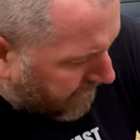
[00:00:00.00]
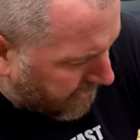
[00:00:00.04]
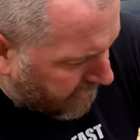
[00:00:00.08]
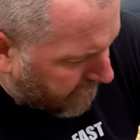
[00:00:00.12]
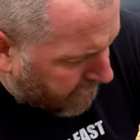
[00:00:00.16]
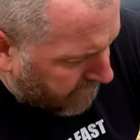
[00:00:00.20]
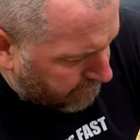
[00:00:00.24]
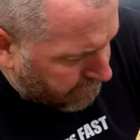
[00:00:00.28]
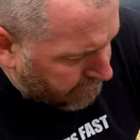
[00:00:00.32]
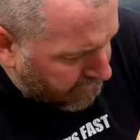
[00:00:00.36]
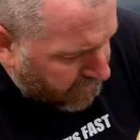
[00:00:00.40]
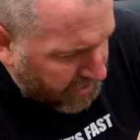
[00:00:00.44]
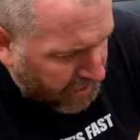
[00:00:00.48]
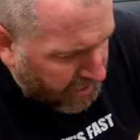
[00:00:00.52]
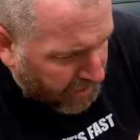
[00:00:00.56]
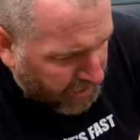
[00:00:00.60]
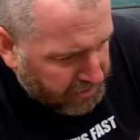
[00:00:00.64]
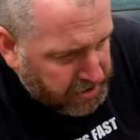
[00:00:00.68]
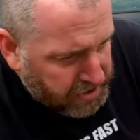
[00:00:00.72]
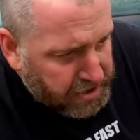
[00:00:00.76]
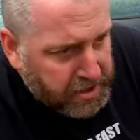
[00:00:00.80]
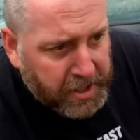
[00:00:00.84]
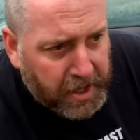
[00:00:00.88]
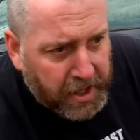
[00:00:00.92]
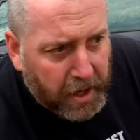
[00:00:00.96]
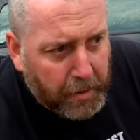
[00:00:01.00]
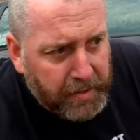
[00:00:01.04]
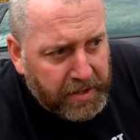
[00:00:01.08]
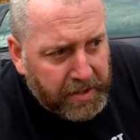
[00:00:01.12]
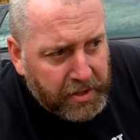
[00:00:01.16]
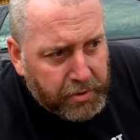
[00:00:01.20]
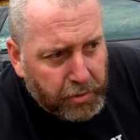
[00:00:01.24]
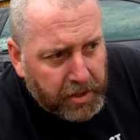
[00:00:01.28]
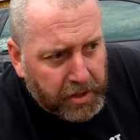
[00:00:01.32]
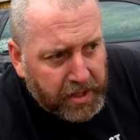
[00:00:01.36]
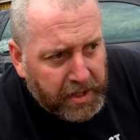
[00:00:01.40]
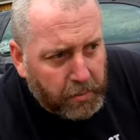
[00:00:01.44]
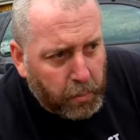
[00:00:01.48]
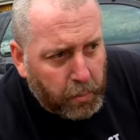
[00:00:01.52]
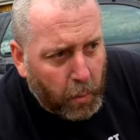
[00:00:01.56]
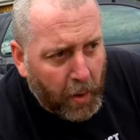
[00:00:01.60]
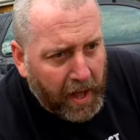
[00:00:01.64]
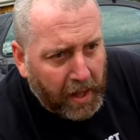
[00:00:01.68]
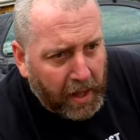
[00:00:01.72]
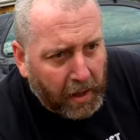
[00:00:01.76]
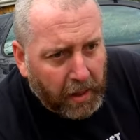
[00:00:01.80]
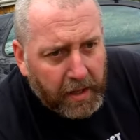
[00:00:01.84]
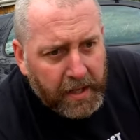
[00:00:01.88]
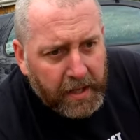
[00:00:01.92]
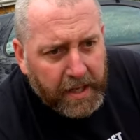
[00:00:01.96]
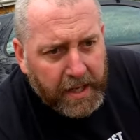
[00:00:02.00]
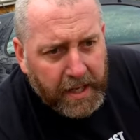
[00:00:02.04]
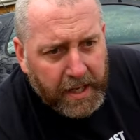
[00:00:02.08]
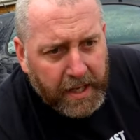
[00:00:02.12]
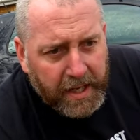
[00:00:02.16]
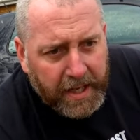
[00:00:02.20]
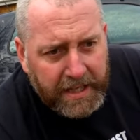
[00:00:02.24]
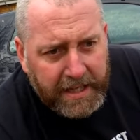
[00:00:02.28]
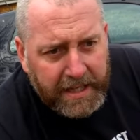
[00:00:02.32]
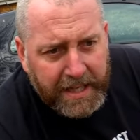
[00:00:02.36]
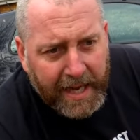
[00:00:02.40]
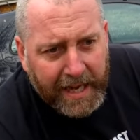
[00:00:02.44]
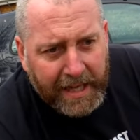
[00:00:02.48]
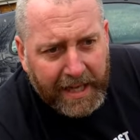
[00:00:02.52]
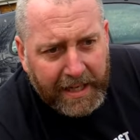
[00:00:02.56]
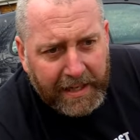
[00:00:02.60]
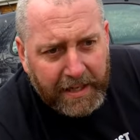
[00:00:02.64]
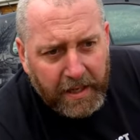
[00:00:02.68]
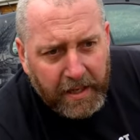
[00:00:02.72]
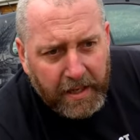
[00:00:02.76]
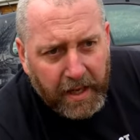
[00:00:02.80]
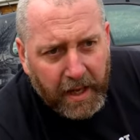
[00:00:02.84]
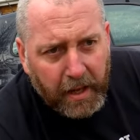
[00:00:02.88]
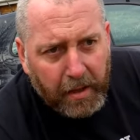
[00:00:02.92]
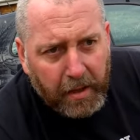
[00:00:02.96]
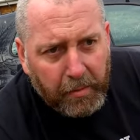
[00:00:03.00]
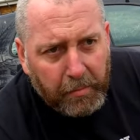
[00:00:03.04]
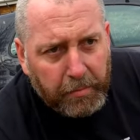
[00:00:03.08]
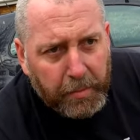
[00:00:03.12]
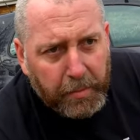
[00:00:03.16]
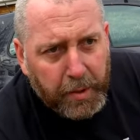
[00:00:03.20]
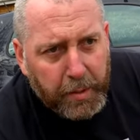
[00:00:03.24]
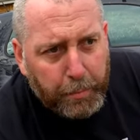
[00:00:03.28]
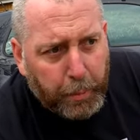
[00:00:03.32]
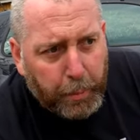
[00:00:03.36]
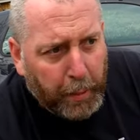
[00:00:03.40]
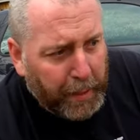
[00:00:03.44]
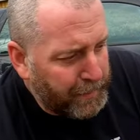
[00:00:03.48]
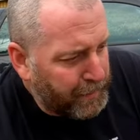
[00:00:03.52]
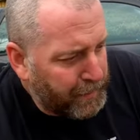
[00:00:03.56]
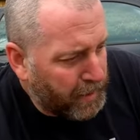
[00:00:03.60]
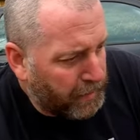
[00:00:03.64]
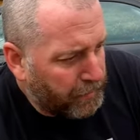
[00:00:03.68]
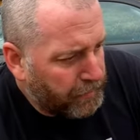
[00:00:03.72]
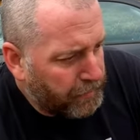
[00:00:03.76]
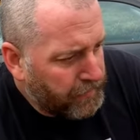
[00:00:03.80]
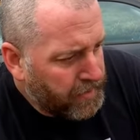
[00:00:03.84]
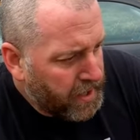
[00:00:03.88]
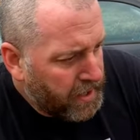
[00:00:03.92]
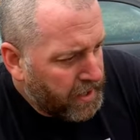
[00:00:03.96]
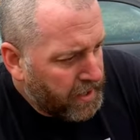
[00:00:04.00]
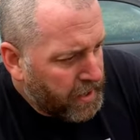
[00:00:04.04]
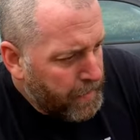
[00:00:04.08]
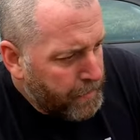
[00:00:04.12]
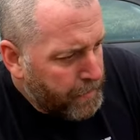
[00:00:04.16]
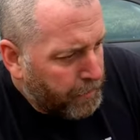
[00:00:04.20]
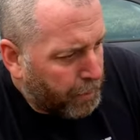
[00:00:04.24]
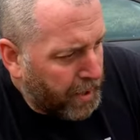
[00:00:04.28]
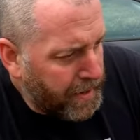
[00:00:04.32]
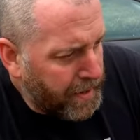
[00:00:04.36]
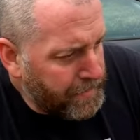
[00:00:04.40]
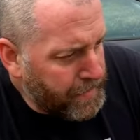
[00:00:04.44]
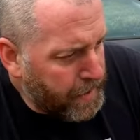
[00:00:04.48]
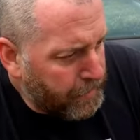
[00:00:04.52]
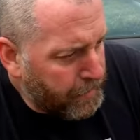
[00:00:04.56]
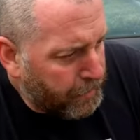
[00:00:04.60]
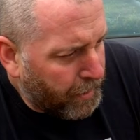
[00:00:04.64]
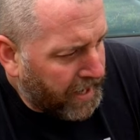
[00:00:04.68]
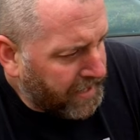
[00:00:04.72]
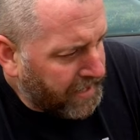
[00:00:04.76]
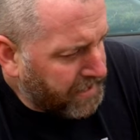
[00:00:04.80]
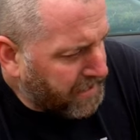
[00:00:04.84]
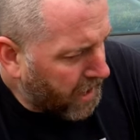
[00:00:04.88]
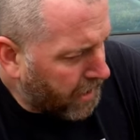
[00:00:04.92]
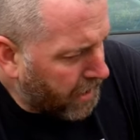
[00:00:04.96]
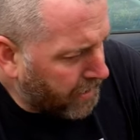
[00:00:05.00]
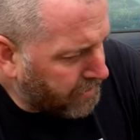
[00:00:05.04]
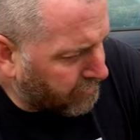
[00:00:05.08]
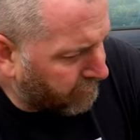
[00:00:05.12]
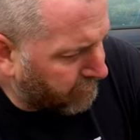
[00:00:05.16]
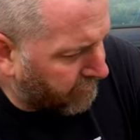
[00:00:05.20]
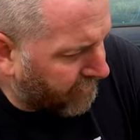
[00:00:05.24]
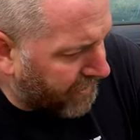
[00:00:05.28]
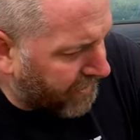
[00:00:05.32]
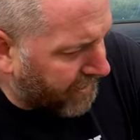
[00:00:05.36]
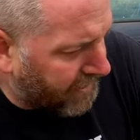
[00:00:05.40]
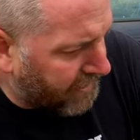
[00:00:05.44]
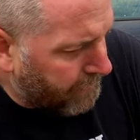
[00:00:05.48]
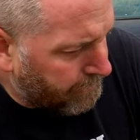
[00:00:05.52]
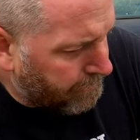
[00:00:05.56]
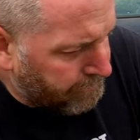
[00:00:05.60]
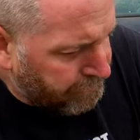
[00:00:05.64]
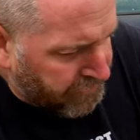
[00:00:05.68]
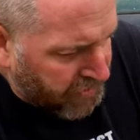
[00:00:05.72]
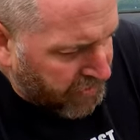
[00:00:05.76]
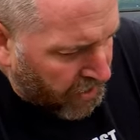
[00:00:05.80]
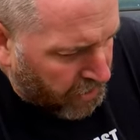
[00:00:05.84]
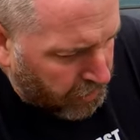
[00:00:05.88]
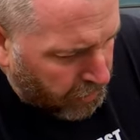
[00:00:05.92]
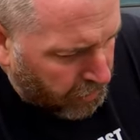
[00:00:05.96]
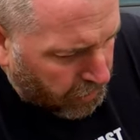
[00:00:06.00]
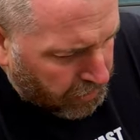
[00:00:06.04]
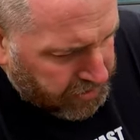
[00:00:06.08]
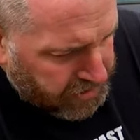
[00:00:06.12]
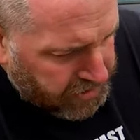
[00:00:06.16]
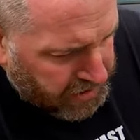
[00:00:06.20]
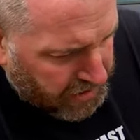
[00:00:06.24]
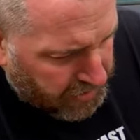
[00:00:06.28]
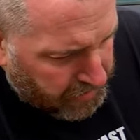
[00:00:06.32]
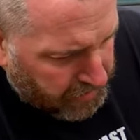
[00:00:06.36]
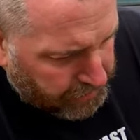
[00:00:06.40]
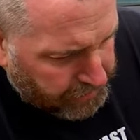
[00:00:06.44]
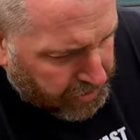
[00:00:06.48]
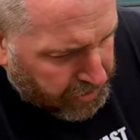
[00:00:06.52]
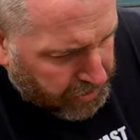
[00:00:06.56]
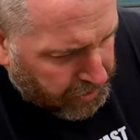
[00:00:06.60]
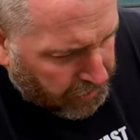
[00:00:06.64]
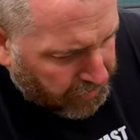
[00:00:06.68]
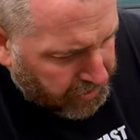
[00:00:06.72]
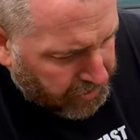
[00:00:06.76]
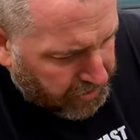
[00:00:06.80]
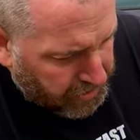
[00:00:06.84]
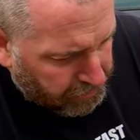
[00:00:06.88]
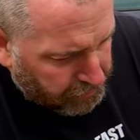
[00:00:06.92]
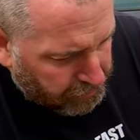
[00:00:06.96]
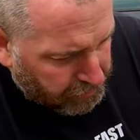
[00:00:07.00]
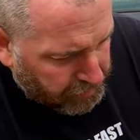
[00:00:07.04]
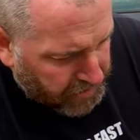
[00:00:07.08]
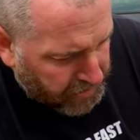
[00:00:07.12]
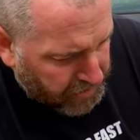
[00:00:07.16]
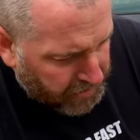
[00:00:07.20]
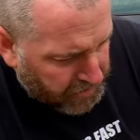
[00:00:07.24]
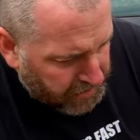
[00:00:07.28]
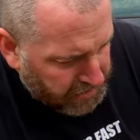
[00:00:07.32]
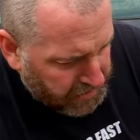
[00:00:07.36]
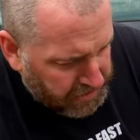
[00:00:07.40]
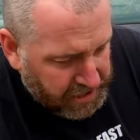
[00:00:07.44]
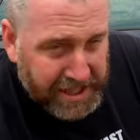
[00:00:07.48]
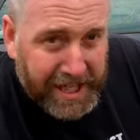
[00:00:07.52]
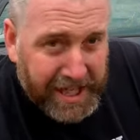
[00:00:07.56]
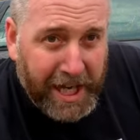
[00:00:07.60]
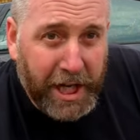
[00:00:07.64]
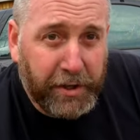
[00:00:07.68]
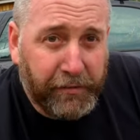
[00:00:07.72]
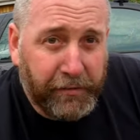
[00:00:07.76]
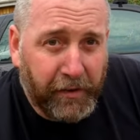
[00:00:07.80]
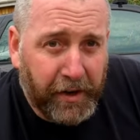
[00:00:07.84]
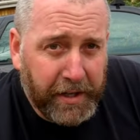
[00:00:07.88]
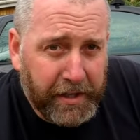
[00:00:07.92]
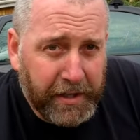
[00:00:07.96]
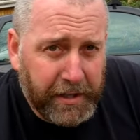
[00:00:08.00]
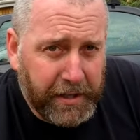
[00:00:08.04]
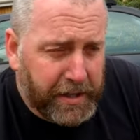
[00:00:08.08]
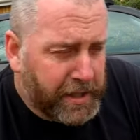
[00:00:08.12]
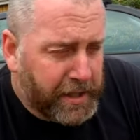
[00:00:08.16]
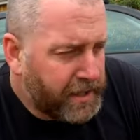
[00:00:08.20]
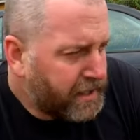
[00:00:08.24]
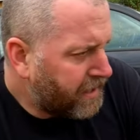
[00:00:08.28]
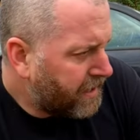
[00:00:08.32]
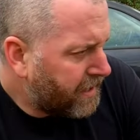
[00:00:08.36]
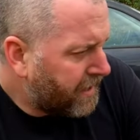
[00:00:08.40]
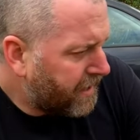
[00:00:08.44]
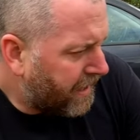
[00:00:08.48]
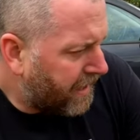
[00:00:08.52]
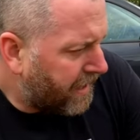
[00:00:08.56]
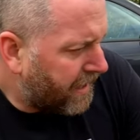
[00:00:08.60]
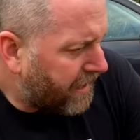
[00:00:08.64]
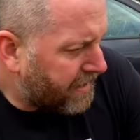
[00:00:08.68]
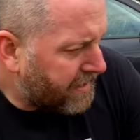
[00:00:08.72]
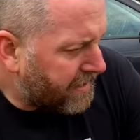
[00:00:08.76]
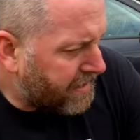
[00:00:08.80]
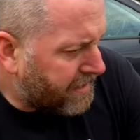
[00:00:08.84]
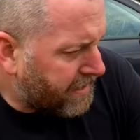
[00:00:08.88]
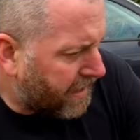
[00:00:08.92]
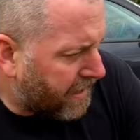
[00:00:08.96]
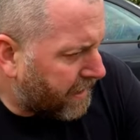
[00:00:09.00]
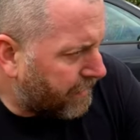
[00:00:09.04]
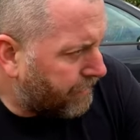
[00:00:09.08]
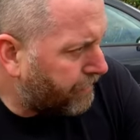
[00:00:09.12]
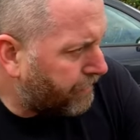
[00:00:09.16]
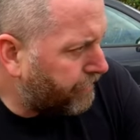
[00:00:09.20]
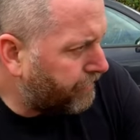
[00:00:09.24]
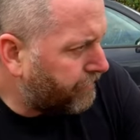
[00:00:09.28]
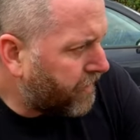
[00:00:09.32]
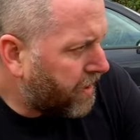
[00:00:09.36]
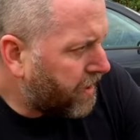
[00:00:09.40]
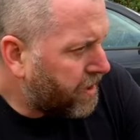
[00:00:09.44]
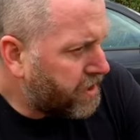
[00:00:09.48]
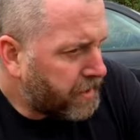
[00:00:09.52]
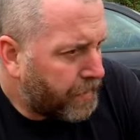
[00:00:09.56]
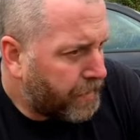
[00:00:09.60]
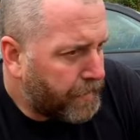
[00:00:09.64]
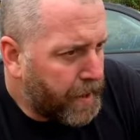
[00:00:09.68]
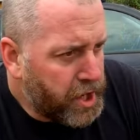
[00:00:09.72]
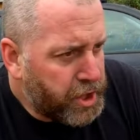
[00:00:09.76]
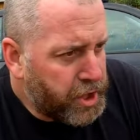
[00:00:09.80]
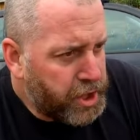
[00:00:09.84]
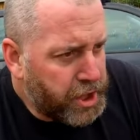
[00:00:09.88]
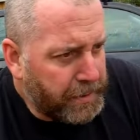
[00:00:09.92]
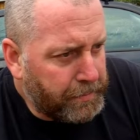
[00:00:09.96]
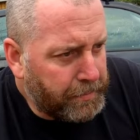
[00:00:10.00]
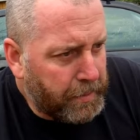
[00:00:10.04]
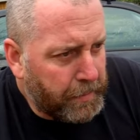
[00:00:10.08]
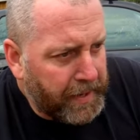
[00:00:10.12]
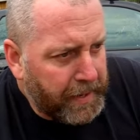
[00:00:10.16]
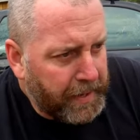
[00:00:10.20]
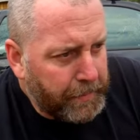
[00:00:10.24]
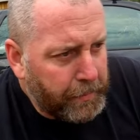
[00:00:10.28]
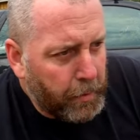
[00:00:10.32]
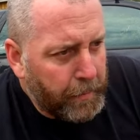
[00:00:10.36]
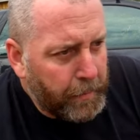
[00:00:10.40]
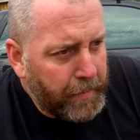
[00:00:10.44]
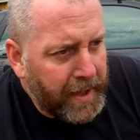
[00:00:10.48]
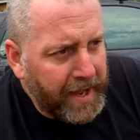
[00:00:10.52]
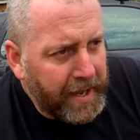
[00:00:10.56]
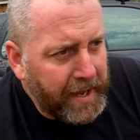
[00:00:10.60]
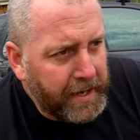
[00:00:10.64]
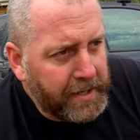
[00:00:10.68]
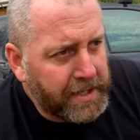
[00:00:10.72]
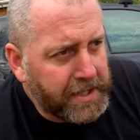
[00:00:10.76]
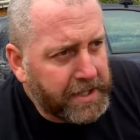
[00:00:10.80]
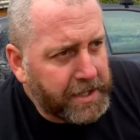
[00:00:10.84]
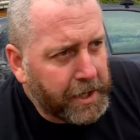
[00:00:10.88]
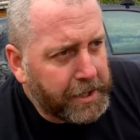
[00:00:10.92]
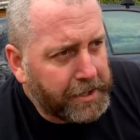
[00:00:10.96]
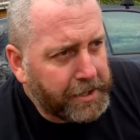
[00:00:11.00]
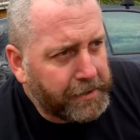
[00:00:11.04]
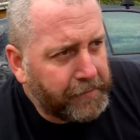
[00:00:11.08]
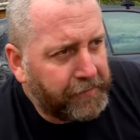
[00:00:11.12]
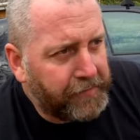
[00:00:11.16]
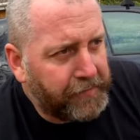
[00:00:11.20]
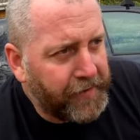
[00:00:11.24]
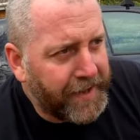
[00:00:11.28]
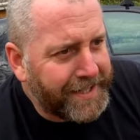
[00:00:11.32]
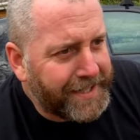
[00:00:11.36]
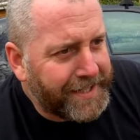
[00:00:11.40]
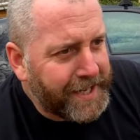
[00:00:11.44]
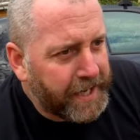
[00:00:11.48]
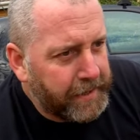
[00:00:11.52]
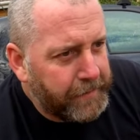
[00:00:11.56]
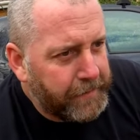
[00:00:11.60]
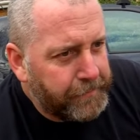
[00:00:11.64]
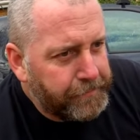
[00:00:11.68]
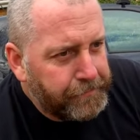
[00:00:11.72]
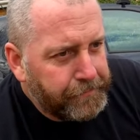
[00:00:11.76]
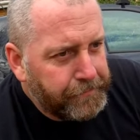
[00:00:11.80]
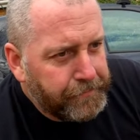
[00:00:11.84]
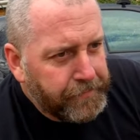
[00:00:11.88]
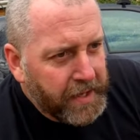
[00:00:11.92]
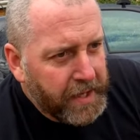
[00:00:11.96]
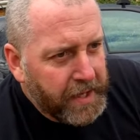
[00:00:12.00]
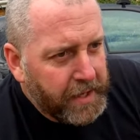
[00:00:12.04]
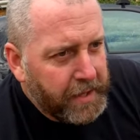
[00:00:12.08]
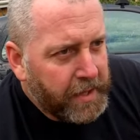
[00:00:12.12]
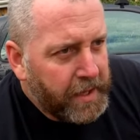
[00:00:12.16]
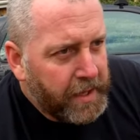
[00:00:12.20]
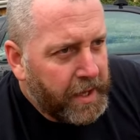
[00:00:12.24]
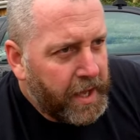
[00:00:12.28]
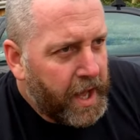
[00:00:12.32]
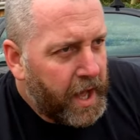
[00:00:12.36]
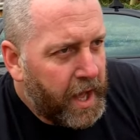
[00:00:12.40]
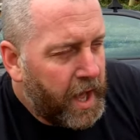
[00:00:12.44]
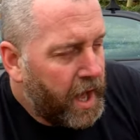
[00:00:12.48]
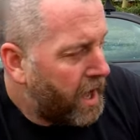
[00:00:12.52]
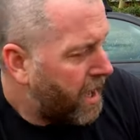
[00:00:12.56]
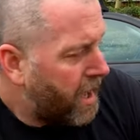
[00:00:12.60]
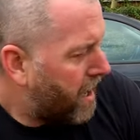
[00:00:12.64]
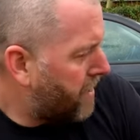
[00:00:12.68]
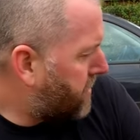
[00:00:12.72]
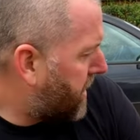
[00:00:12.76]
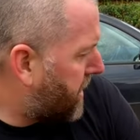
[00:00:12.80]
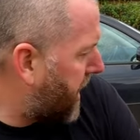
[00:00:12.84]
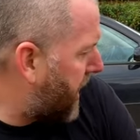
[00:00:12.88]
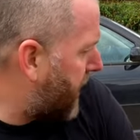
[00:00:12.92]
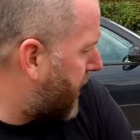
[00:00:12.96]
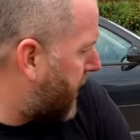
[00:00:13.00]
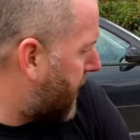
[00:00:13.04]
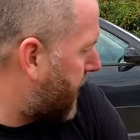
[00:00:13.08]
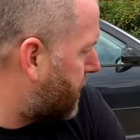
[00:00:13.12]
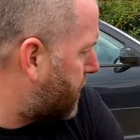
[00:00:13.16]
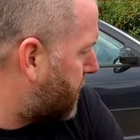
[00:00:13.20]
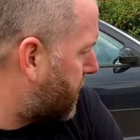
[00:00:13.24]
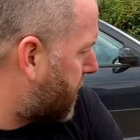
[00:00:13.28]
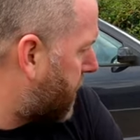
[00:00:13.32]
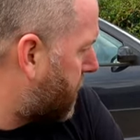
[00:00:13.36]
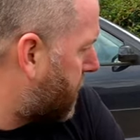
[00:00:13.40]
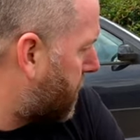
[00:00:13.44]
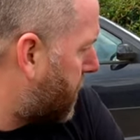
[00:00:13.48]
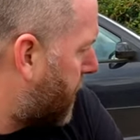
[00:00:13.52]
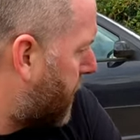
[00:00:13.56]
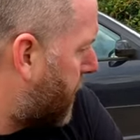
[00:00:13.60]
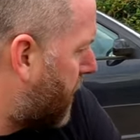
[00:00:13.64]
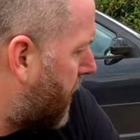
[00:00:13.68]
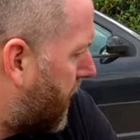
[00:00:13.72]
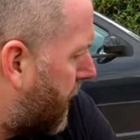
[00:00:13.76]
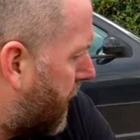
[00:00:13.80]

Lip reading: The car's, you know, been treated well. It's had premium brand tires fitted, not your ditch finders, as some cheaper people may decide to fit. Okay, so